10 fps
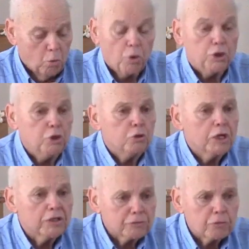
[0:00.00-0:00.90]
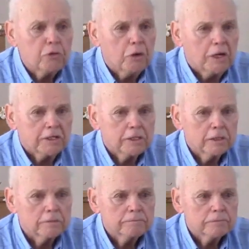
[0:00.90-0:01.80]
when you get through it,
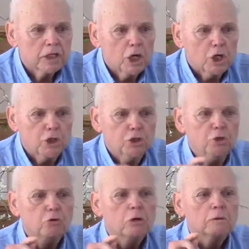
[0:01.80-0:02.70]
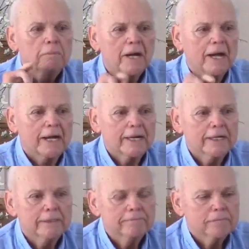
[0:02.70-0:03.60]
you look back
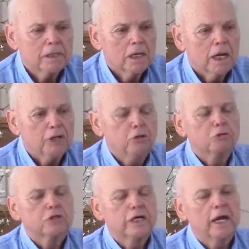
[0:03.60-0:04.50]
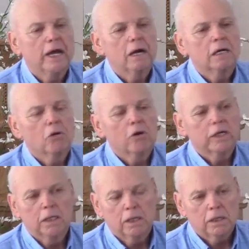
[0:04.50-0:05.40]
and you'll say how
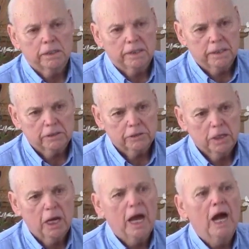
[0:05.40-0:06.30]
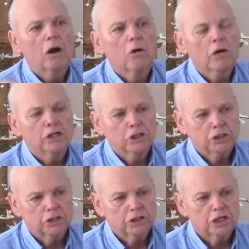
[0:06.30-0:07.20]
great God is. Amen. How great
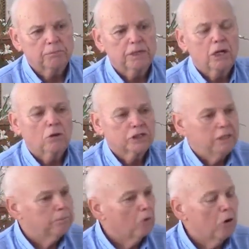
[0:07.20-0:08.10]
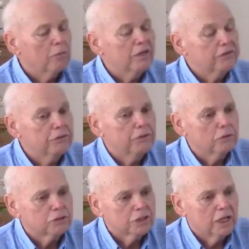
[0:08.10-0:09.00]
Jesus is because he brought me through
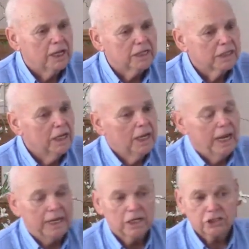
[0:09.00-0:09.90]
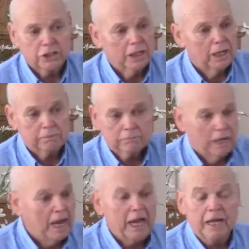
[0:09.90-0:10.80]
those things. And listen,
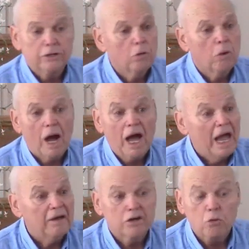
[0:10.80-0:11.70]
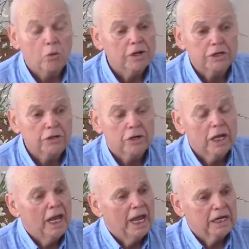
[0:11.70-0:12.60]
I had no, I have no way to do it.
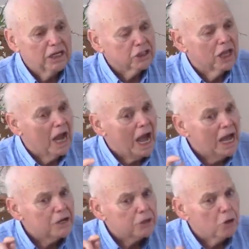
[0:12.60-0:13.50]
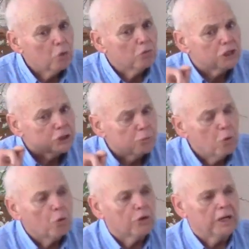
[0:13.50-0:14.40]
And listen, I know this
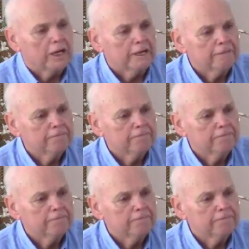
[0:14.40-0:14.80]
morning